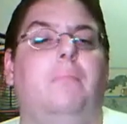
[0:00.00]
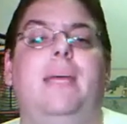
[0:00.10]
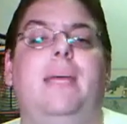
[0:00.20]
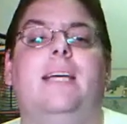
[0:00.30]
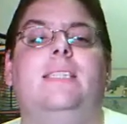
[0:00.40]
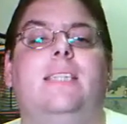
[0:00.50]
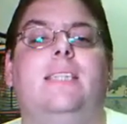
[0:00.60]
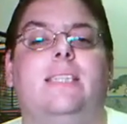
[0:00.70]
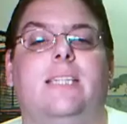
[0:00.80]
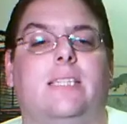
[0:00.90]
Be
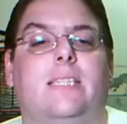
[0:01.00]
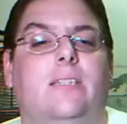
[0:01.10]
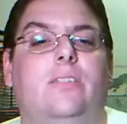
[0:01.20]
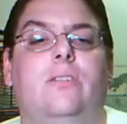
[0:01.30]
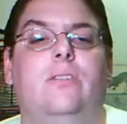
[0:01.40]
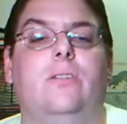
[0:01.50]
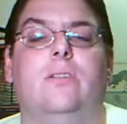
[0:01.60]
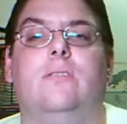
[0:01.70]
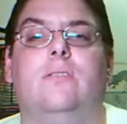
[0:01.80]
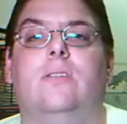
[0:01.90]
consistent, you
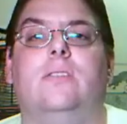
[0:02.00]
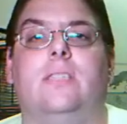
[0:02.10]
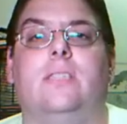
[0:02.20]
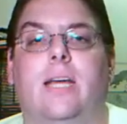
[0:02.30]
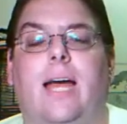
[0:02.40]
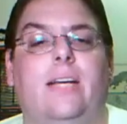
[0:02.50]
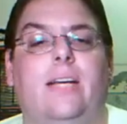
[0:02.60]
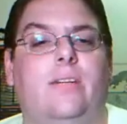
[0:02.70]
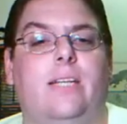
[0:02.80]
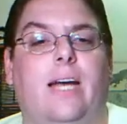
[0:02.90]

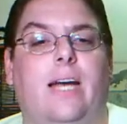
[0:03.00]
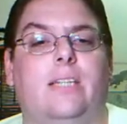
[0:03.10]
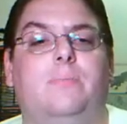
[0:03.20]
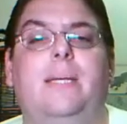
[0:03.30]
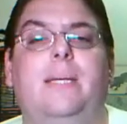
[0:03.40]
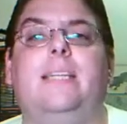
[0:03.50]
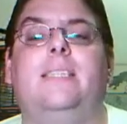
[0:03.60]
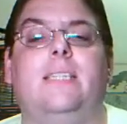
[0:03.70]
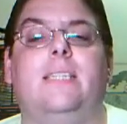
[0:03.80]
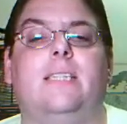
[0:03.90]
psychiatry deniers. Be
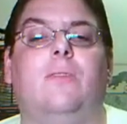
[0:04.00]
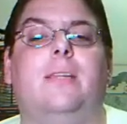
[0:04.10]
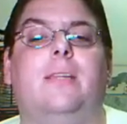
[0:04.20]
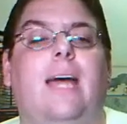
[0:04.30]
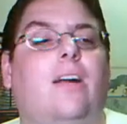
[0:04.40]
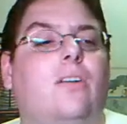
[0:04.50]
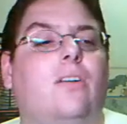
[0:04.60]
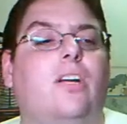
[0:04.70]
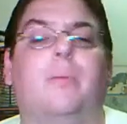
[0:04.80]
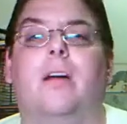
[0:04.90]
consistent with that
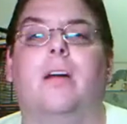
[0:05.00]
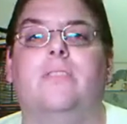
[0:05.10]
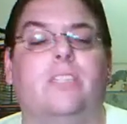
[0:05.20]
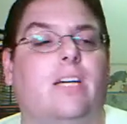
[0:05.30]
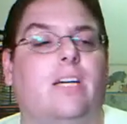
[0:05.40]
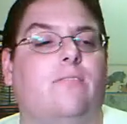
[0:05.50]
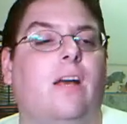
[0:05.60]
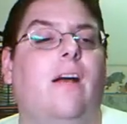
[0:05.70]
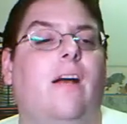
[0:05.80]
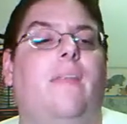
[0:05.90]
earlier part of yourself
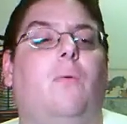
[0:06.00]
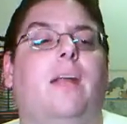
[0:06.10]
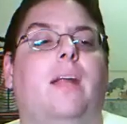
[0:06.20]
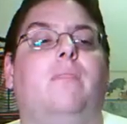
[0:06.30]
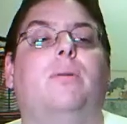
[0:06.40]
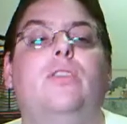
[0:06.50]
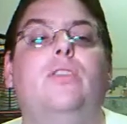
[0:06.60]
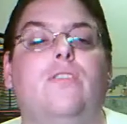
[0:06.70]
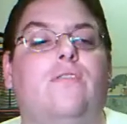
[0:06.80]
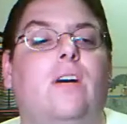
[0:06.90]
that wanted
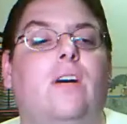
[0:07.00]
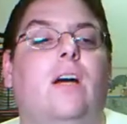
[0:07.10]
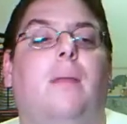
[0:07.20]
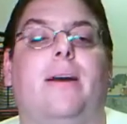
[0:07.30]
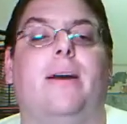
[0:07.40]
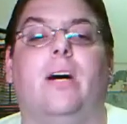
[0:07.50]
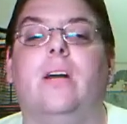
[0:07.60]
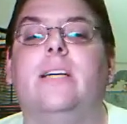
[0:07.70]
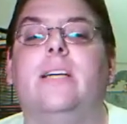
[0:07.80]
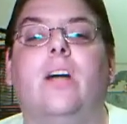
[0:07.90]
proof about
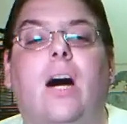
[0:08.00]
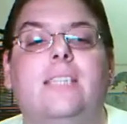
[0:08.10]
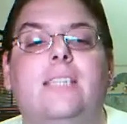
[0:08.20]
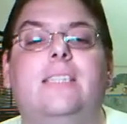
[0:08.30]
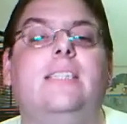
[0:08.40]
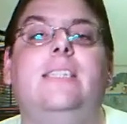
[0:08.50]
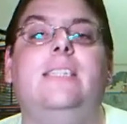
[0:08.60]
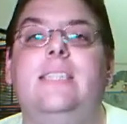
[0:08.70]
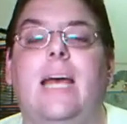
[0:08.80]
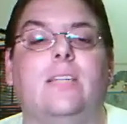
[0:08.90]
all the causes and
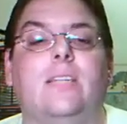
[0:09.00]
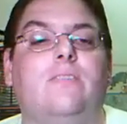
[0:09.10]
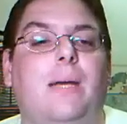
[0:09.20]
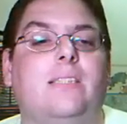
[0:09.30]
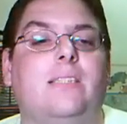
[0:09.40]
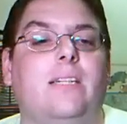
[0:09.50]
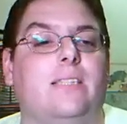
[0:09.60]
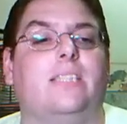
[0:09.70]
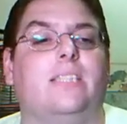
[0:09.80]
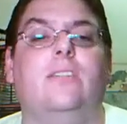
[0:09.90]
details of mental
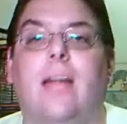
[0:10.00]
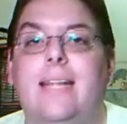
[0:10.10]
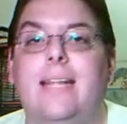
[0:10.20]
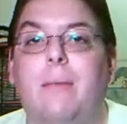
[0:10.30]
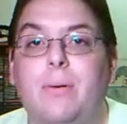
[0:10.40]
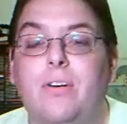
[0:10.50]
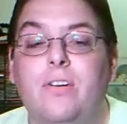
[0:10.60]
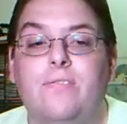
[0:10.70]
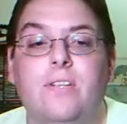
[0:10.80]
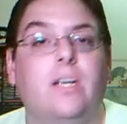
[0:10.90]
illness. You like that
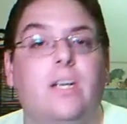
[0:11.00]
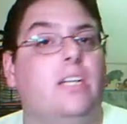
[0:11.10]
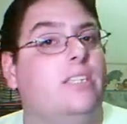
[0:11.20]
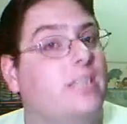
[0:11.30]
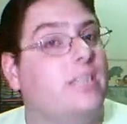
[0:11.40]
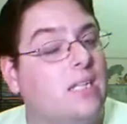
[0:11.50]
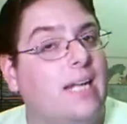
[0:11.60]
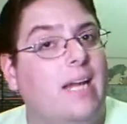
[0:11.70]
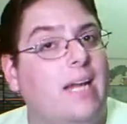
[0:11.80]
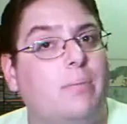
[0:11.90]
proof? You still
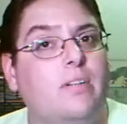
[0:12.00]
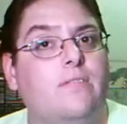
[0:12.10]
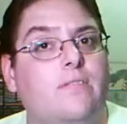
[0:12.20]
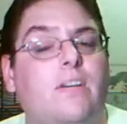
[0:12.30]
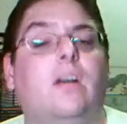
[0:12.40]
like that proof?